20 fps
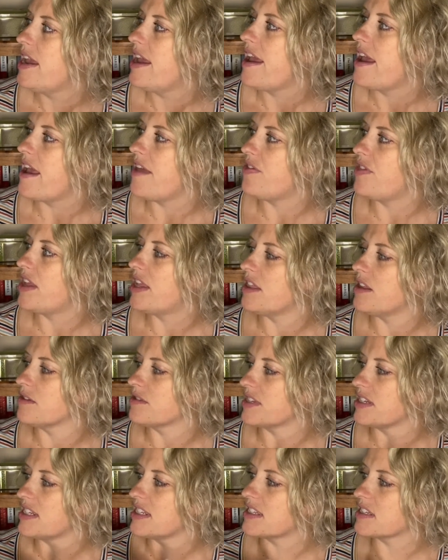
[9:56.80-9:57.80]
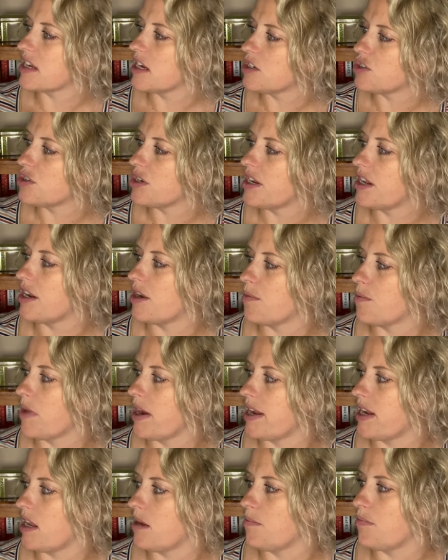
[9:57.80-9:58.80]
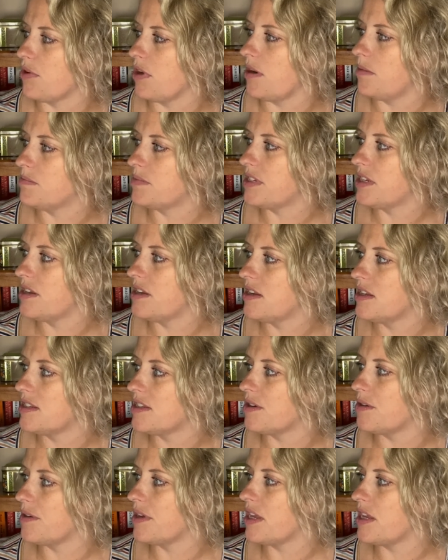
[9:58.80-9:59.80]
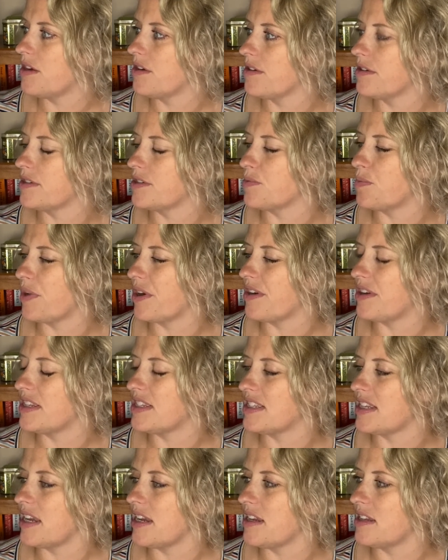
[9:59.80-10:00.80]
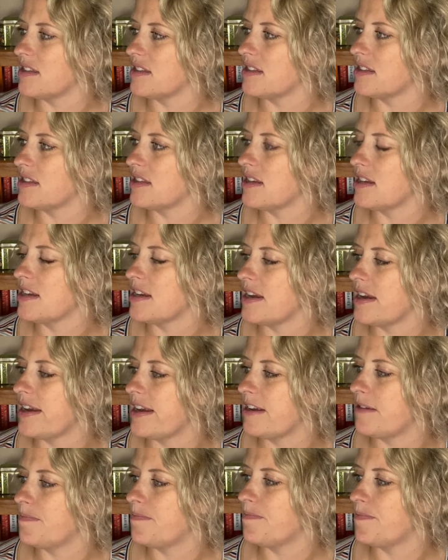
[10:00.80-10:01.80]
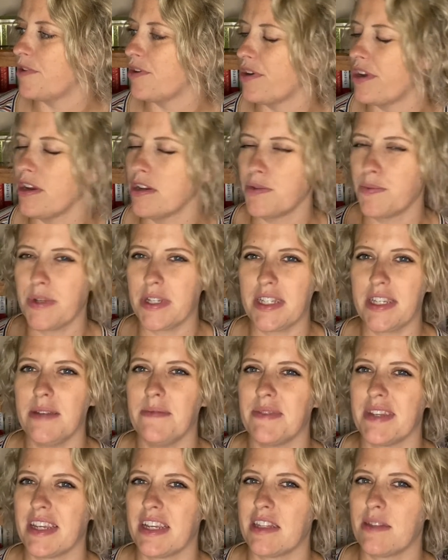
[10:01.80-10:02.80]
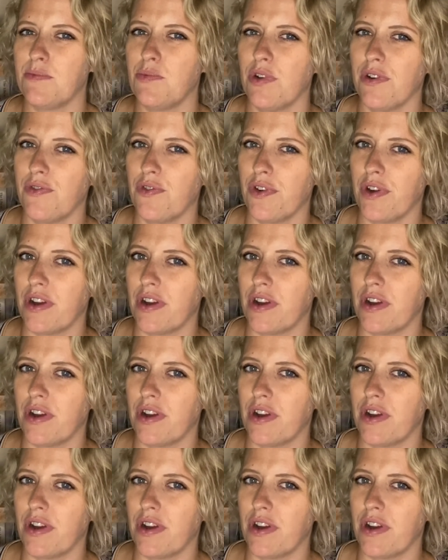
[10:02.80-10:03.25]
And then there's a discussion and a writing prompt. So here's where it says, um, or here's where it seems like it's more for a